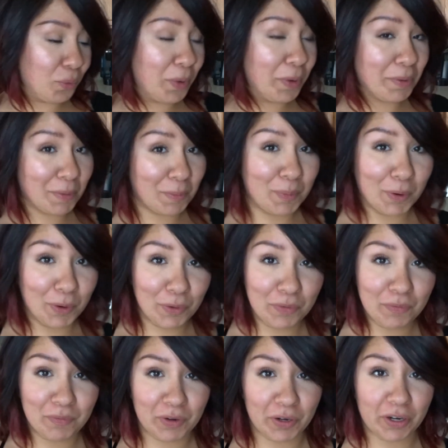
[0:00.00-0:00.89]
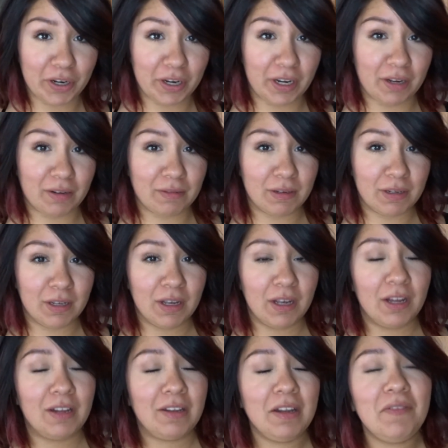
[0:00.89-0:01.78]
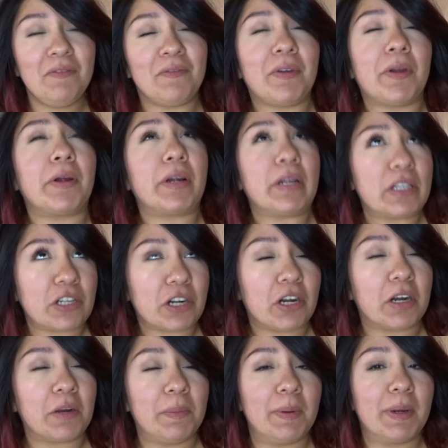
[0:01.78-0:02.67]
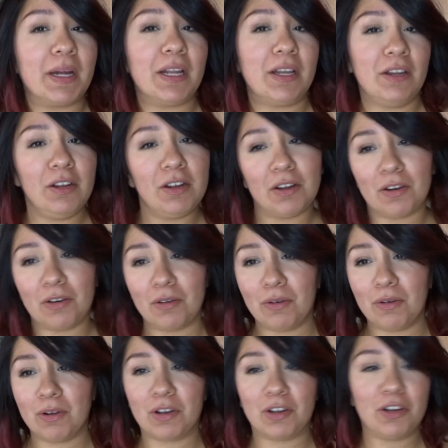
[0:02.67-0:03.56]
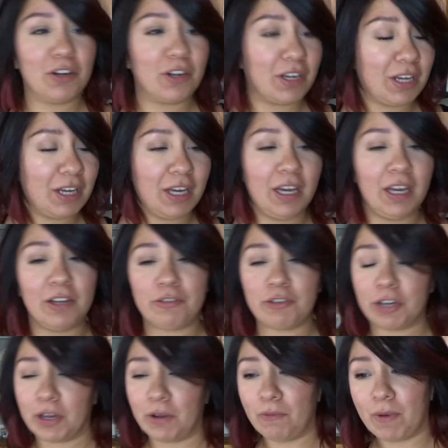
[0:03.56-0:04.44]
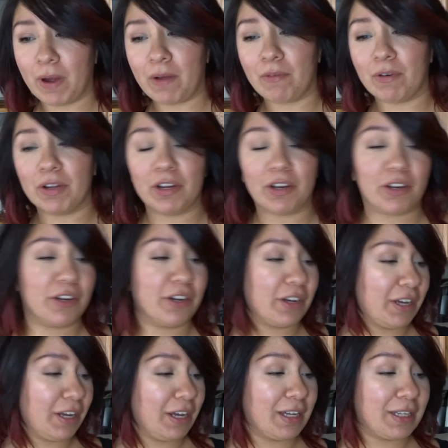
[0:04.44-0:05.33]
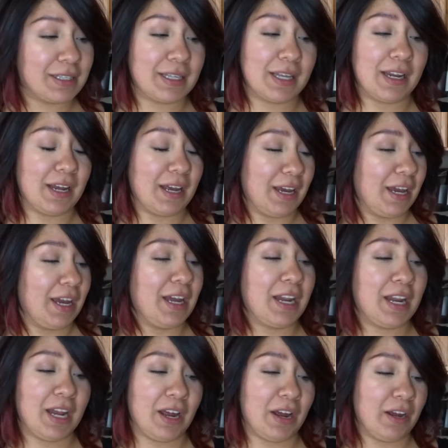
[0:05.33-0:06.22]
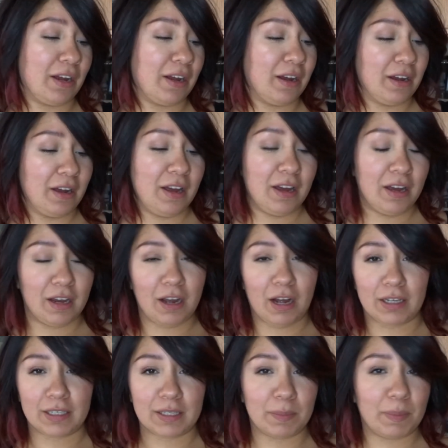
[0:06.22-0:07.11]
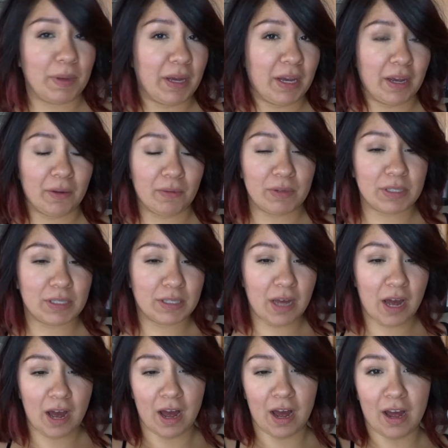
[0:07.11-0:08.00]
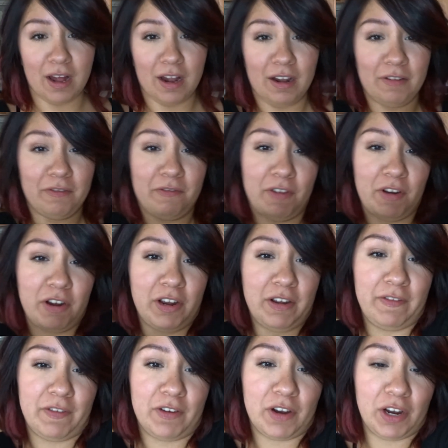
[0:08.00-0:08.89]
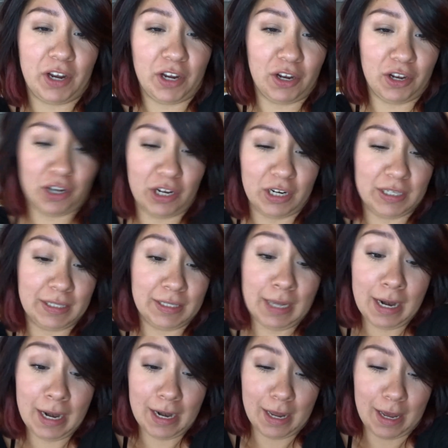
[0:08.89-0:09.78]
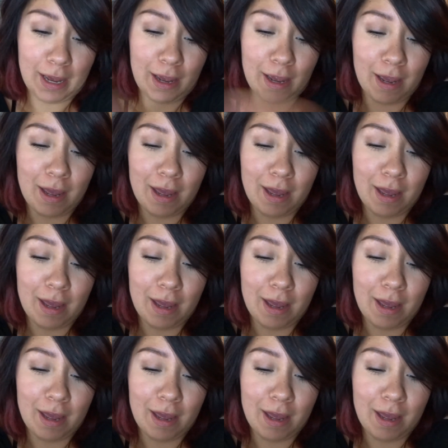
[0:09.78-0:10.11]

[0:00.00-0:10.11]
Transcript: We were both very not very drunk, but you know, cooking, drinking wine while you're cooking, sitting, eating, gossiping. It was uh, a very, very good Sunday.